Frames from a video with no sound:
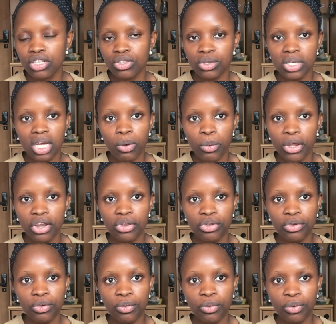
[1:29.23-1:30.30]
so that when
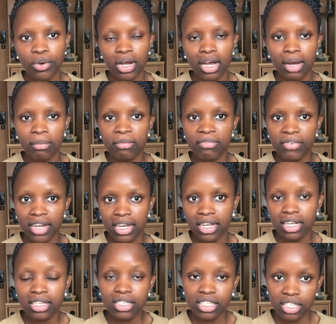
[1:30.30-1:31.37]
you um,
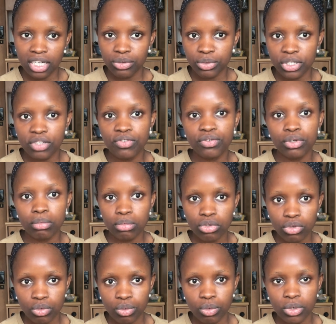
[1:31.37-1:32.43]
finally graduate from
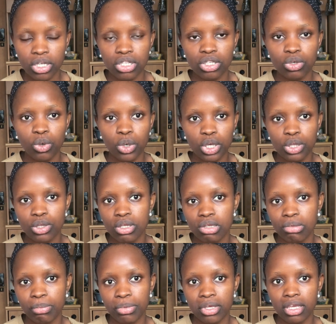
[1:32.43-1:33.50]
school, it's going
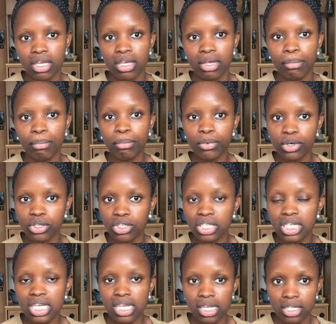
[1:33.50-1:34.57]
to be
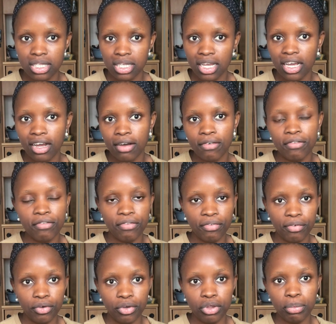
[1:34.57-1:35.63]
much easier
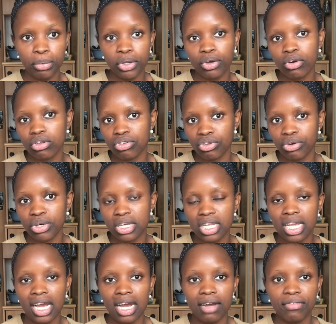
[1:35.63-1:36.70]
for you because you
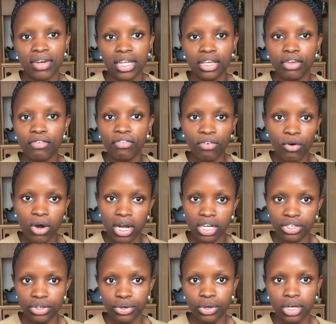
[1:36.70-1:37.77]
already have like a
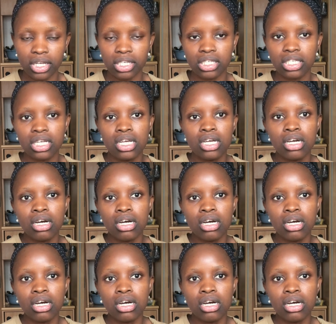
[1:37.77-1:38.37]
foreign knowledge